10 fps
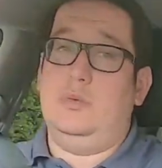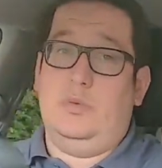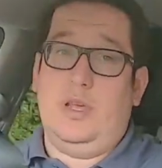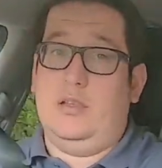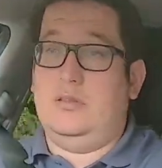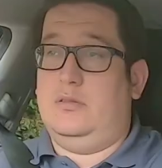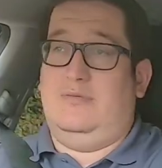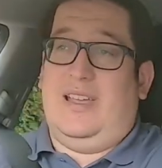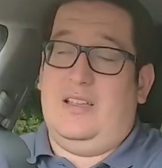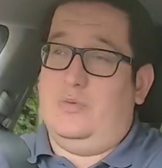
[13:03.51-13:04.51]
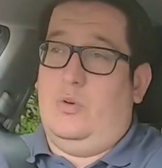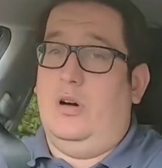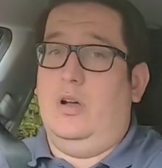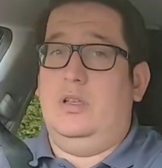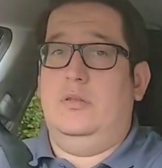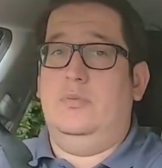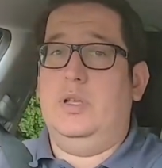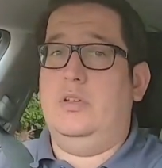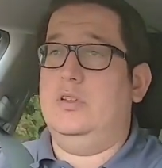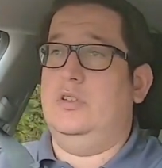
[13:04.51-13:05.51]
Well, that's why,
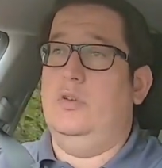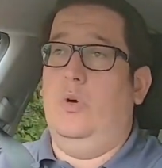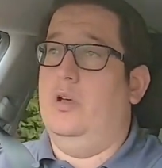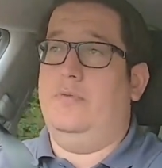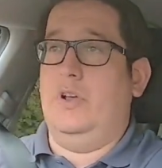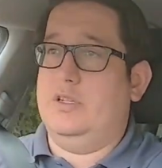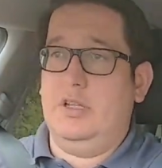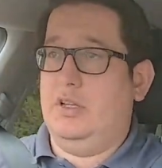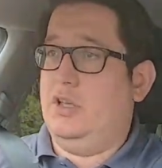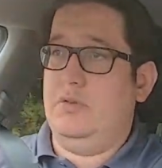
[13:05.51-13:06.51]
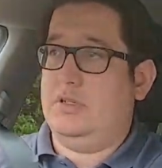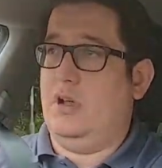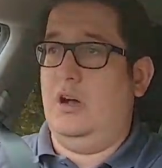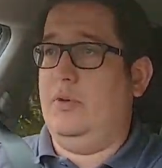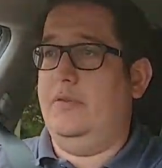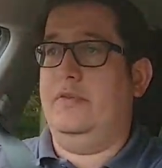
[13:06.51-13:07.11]
because you weren't first in the queue to start with.